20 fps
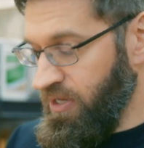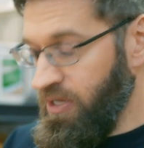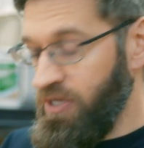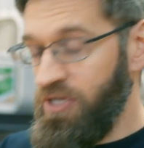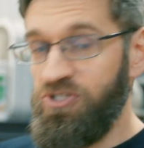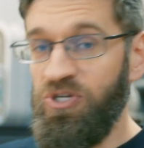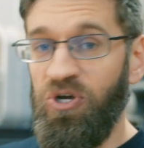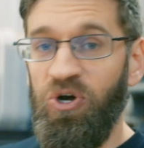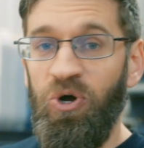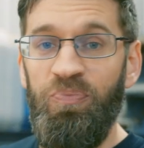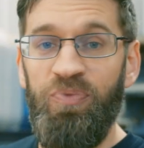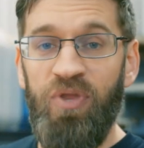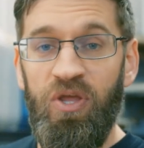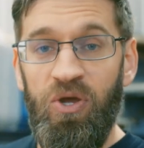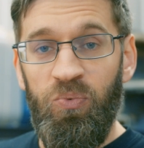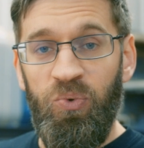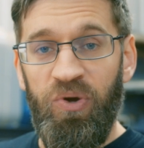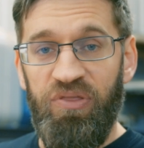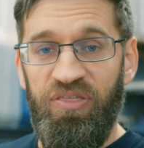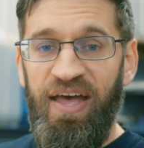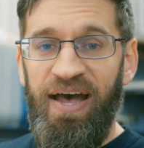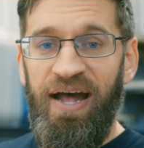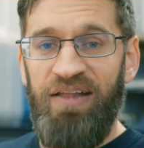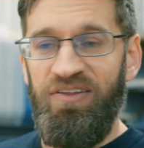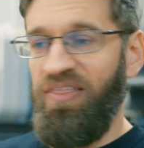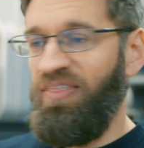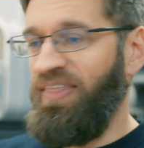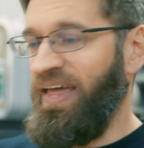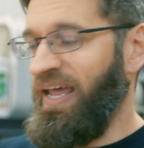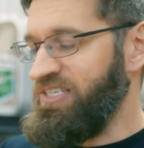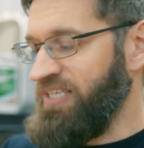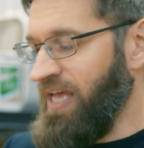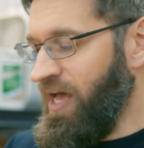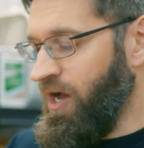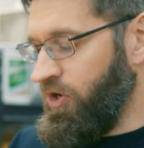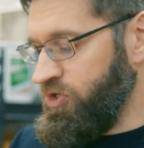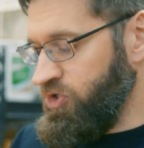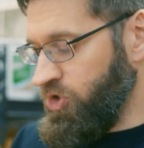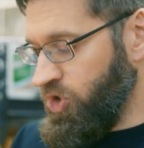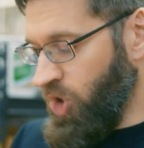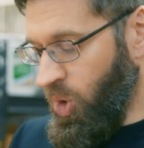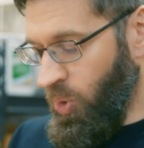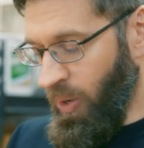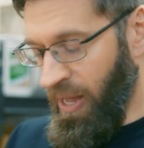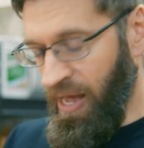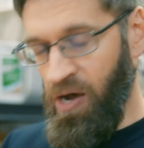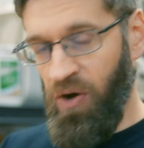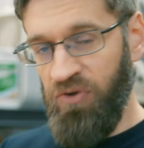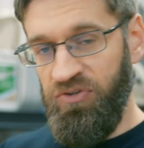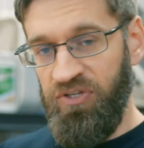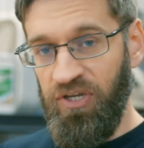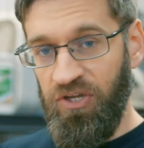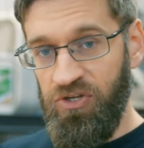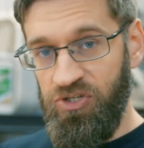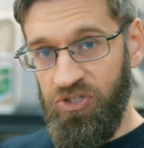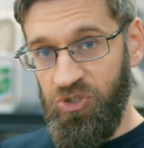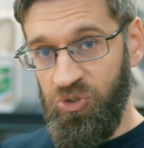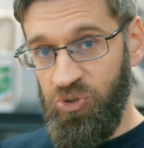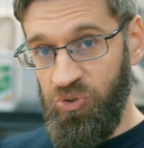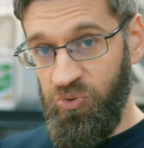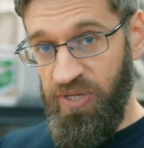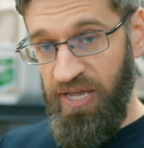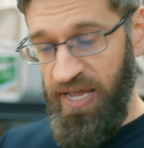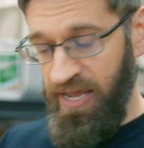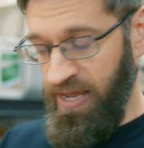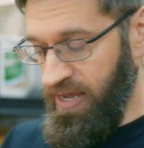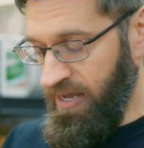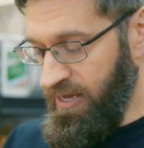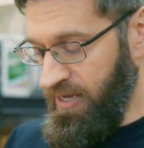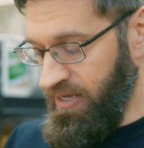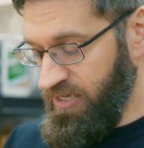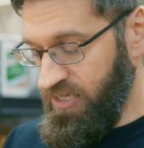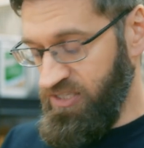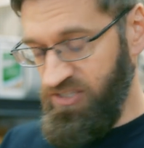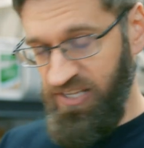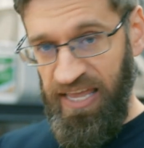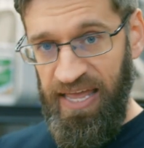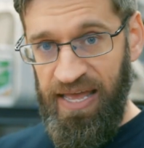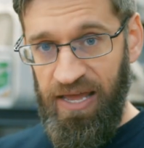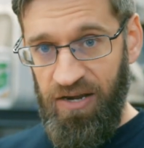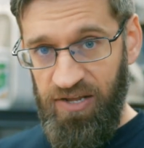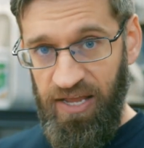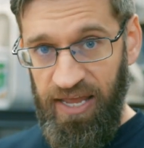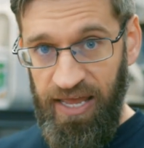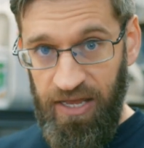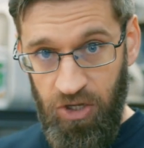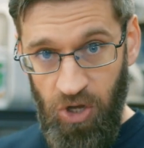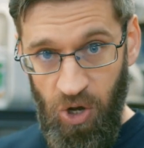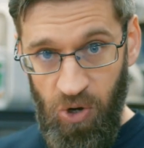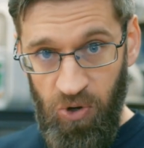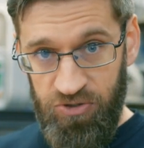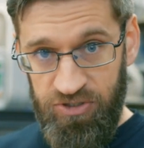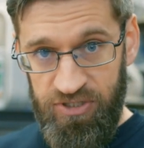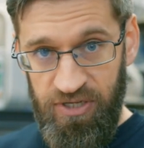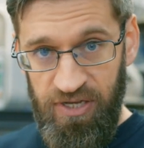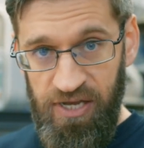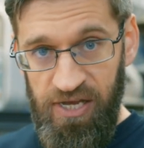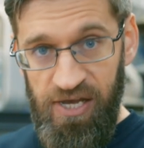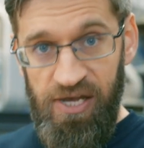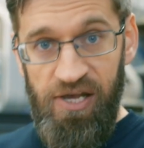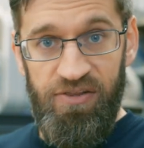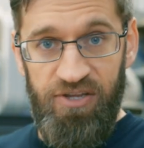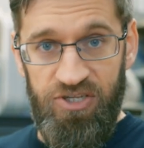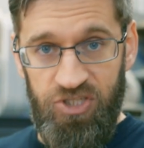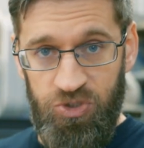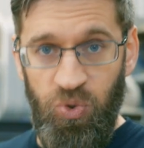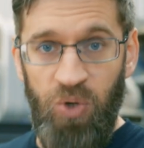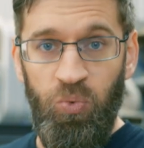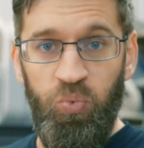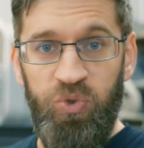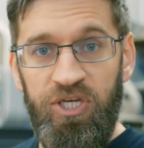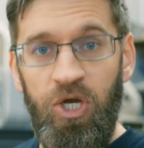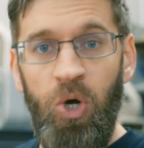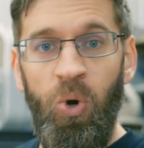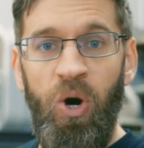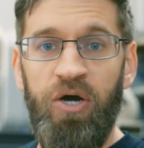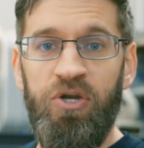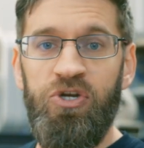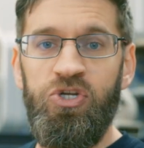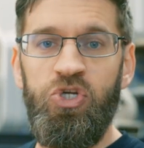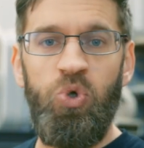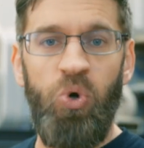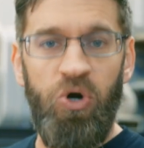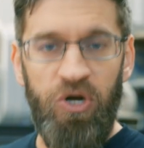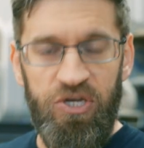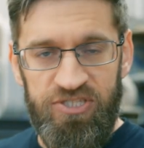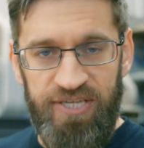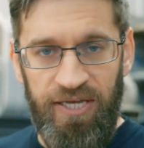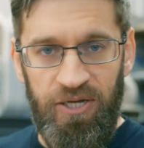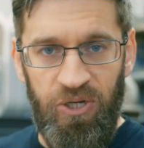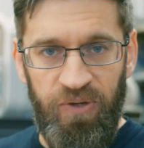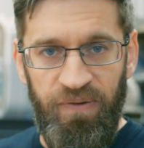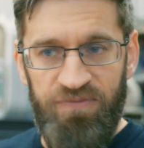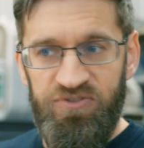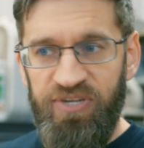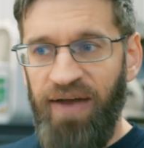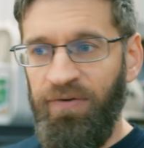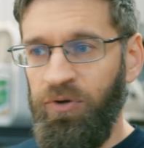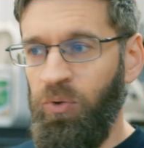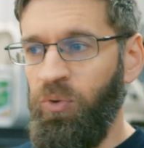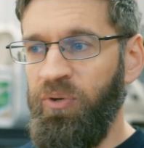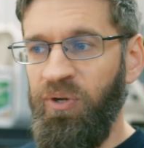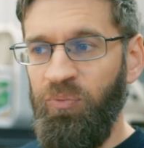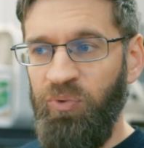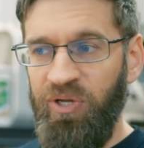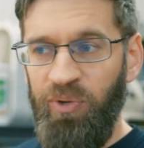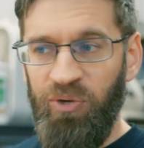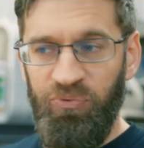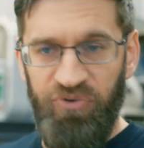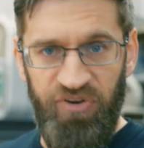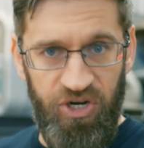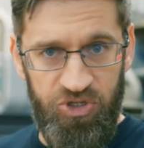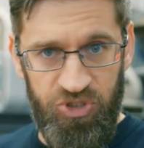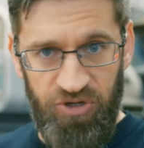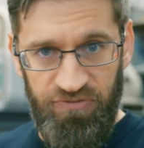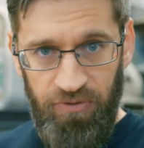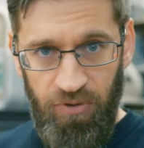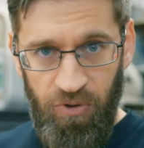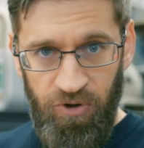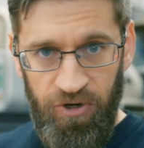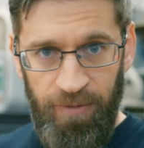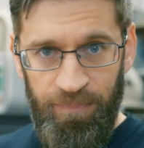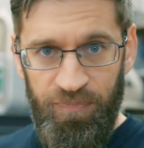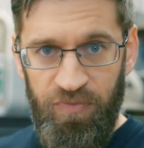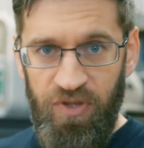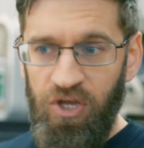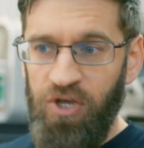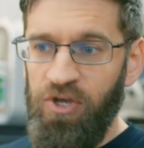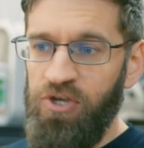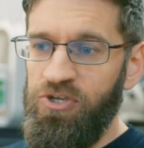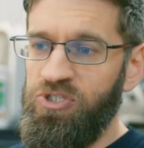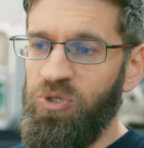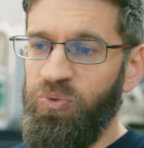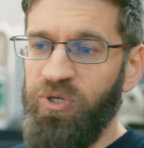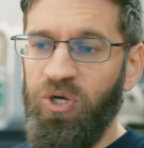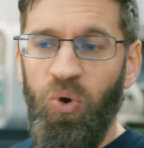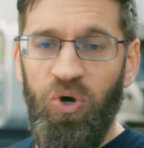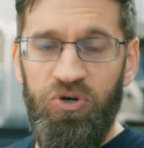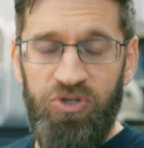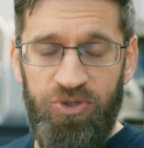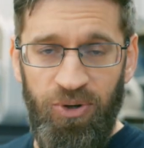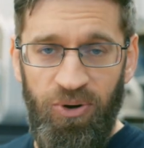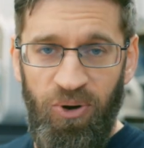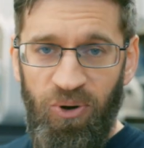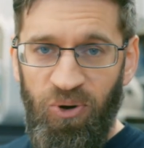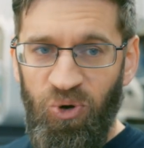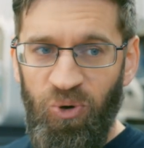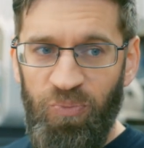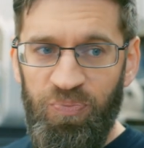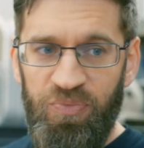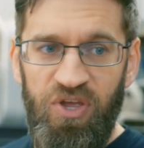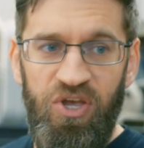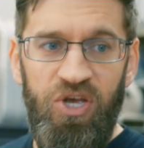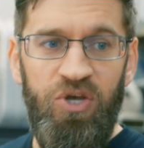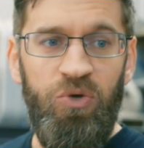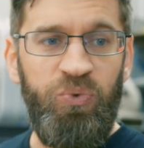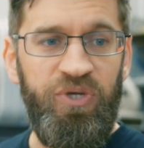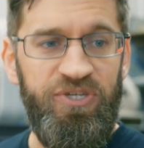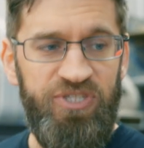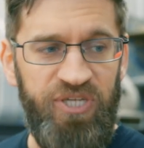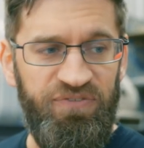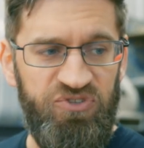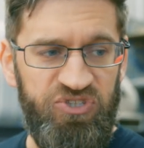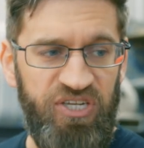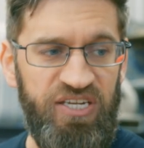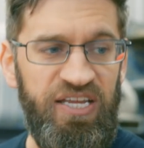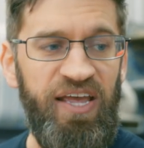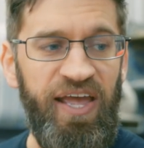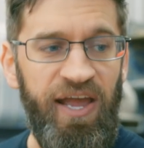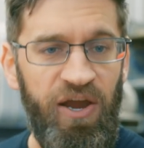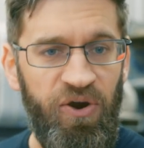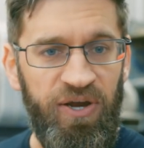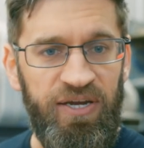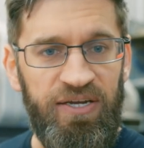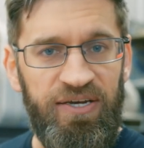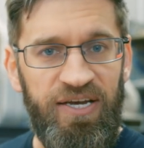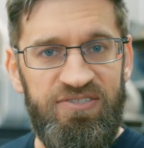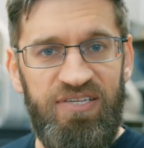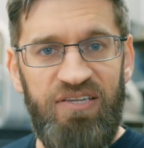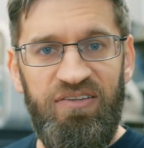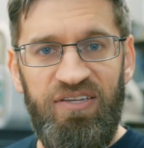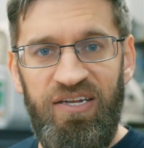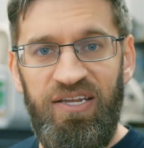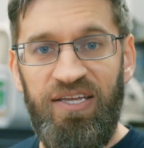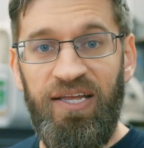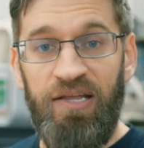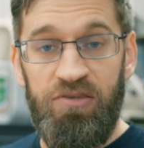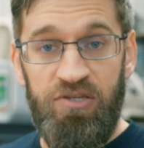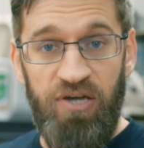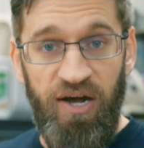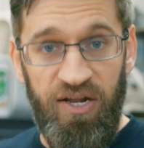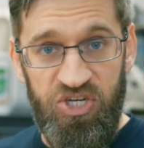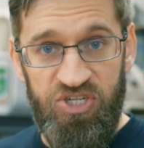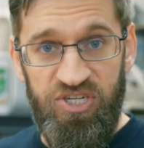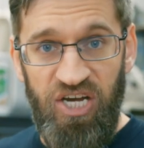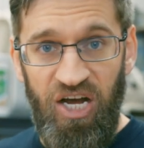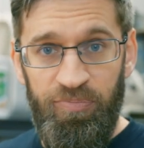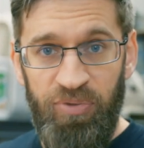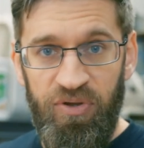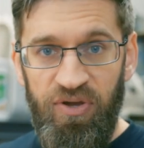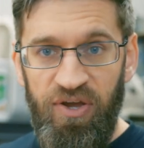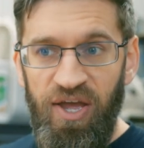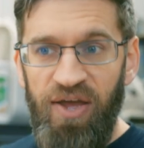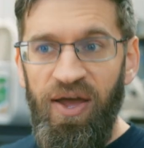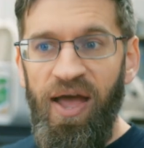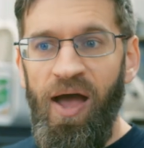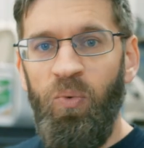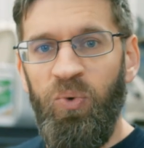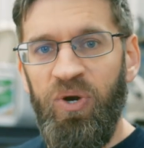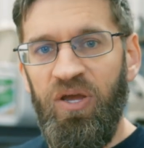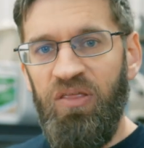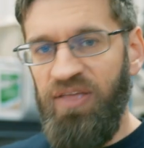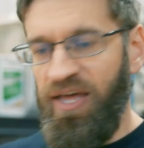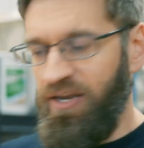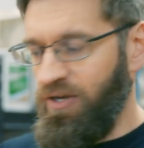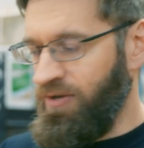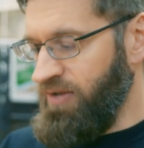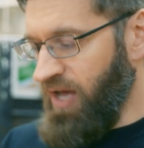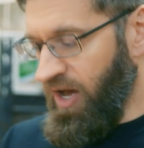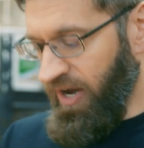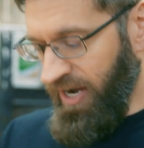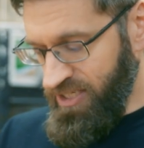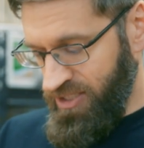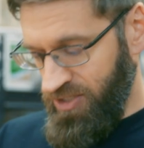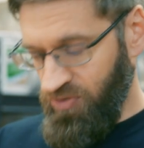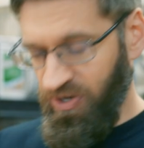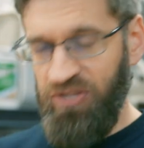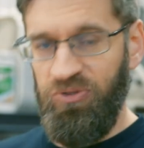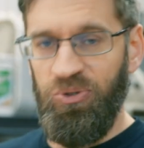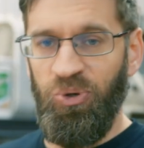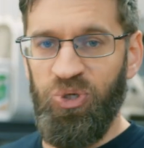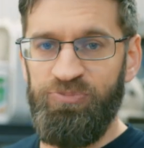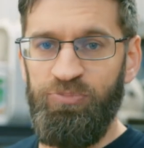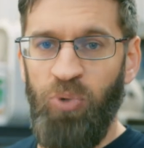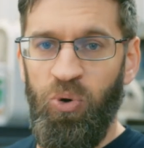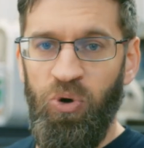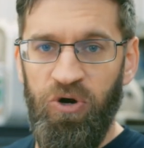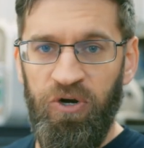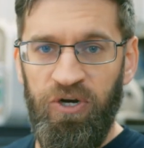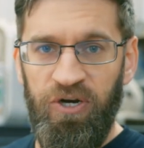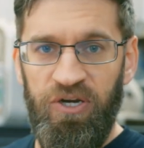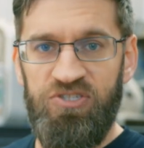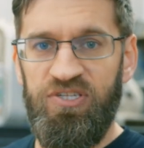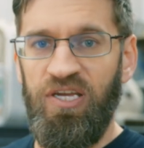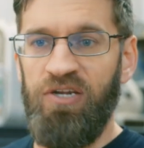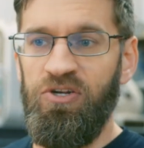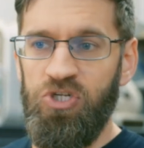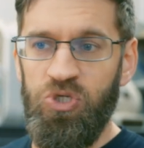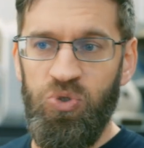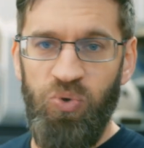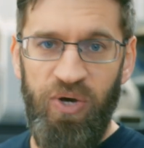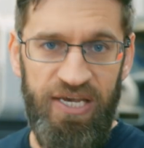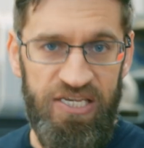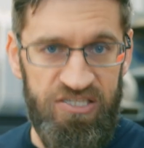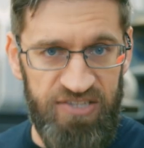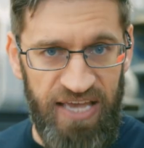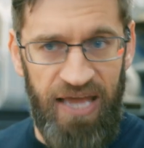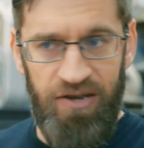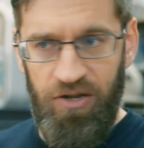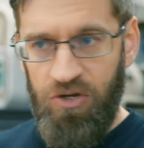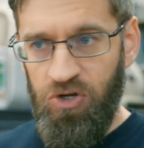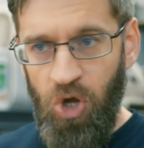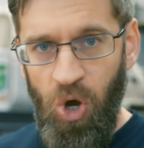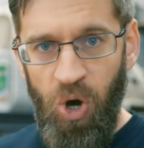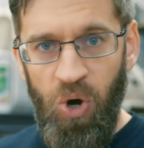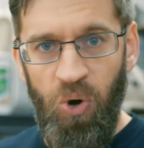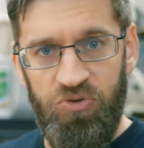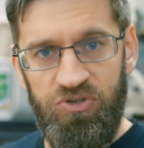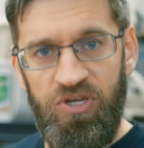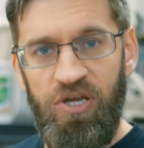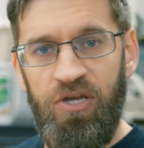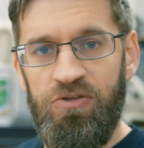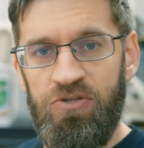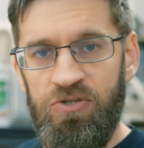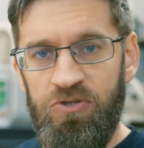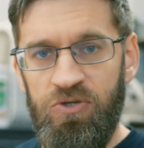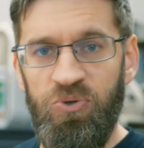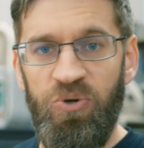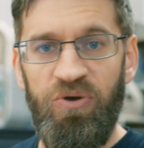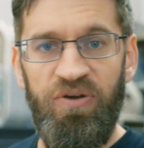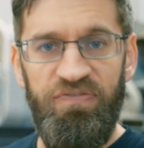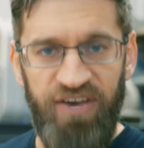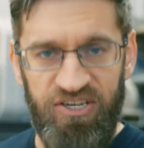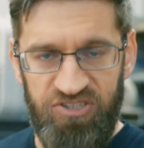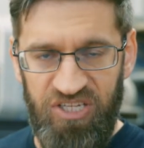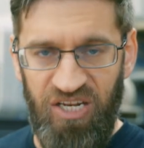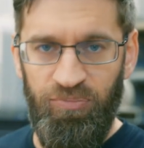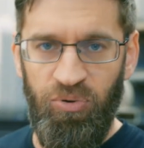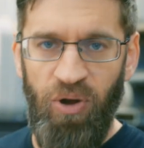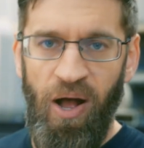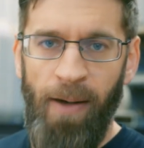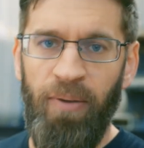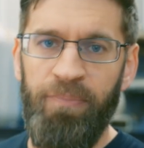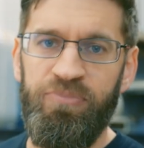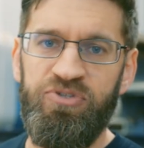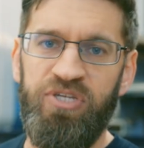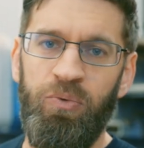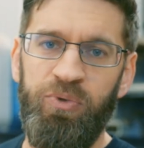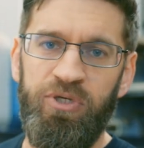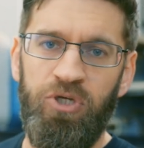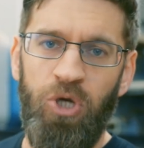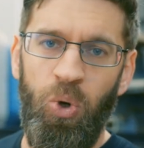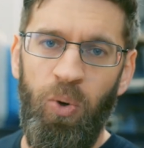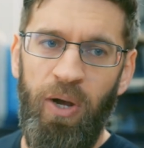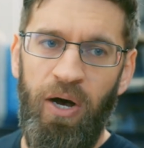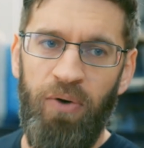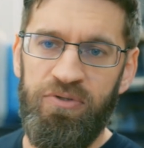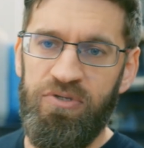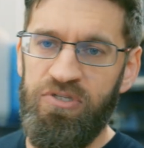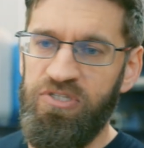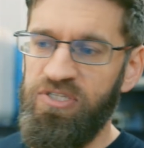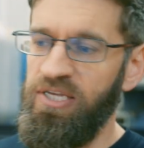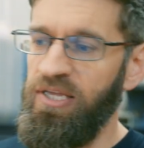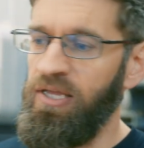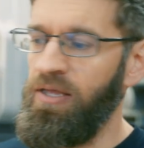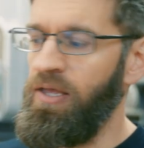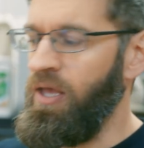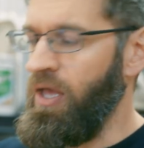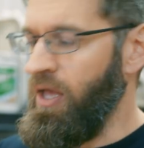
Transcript: So with that, that is how you go out and you do a sand and coat. This is what we go out and do ourselves after we finish a floor. So we go into a home, we see if there's any areas need to get touched up, and we then isolate those boards and do a sand and coat to fix any problems that we go out and see.